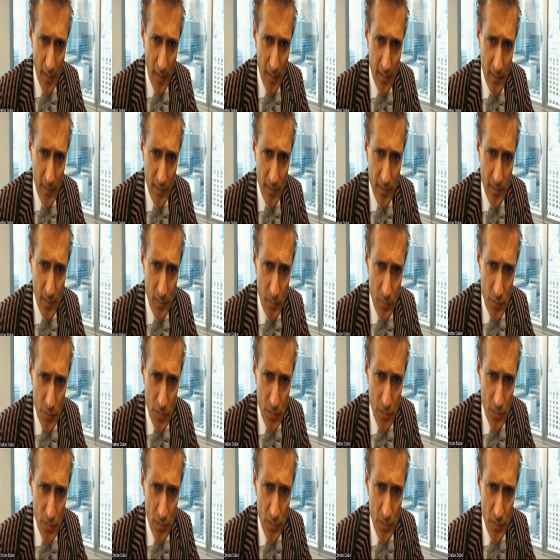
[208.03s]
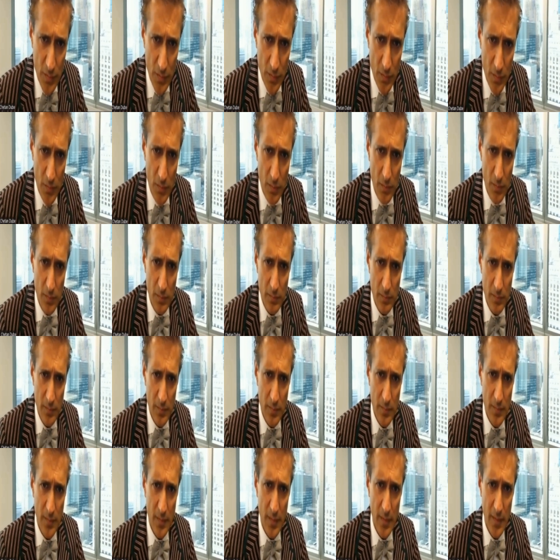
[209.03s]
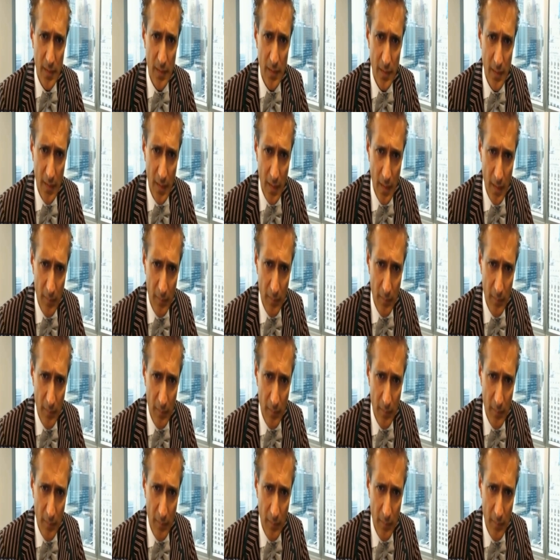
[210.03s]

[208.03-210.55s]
And there is some truth to the